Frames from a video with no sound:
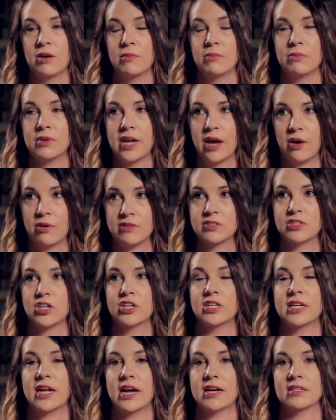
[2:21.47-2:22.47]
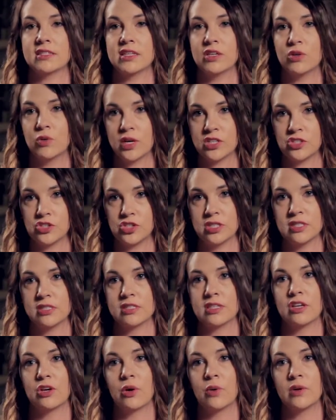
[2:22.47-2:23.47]
But now I've started asking
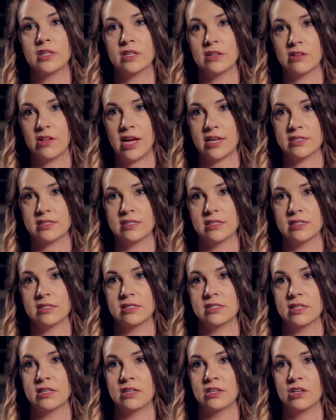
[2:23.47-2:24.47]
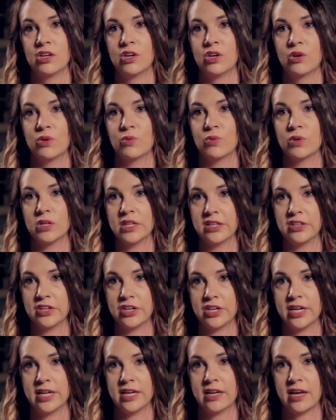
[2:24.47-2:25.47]
questions and going to classes and really
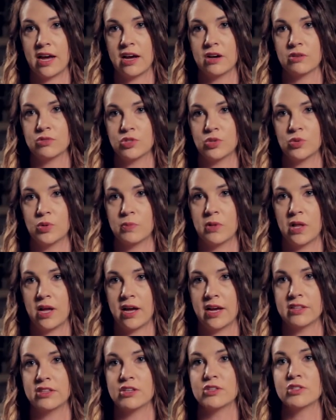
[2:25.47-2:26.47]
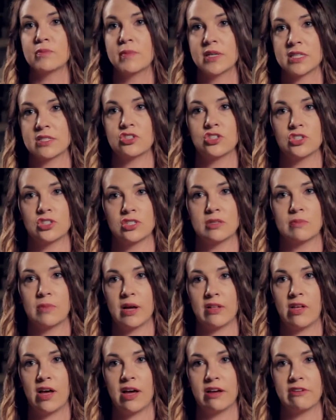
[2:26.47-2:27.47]
learning how to apply those messages to
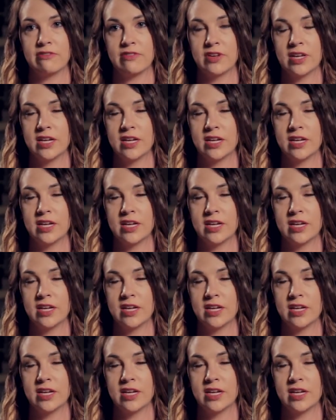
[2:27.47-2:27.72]
my life.